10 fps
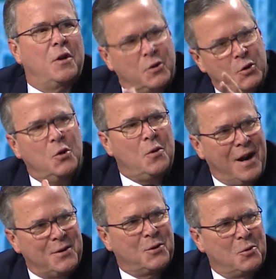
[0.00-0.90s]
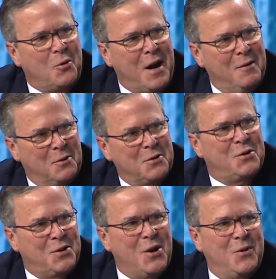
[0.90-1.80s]
the 2 high school
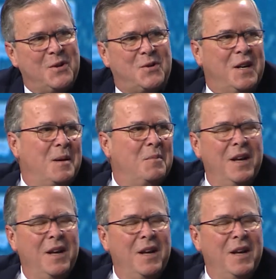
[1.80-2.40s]
rivals shared the same